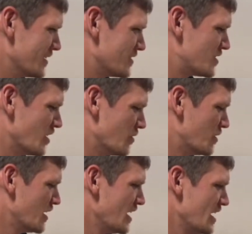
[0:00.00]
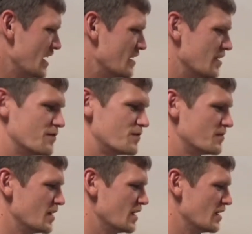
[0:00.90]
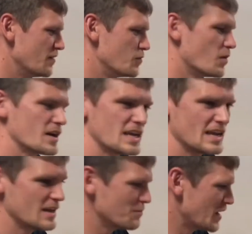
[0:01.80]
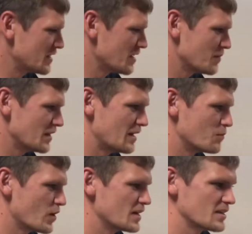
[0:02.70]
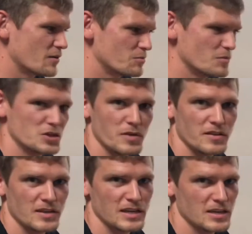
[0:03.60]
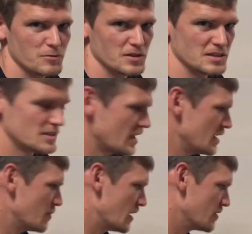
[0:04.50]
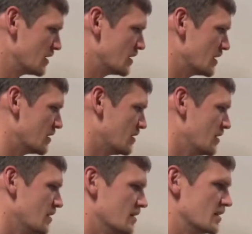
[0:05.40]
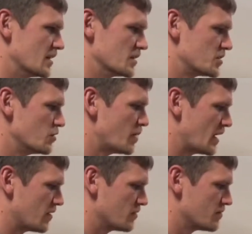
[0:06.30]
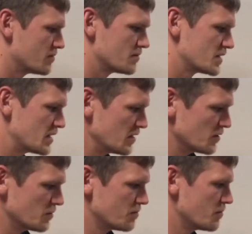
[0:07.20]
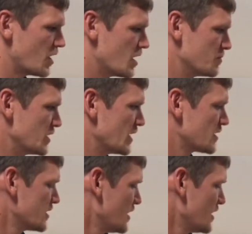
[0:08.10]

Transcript: So if you want to get hit by something that breaks, I'd much rather get hit with a teddy bear than a 2-pound steel object.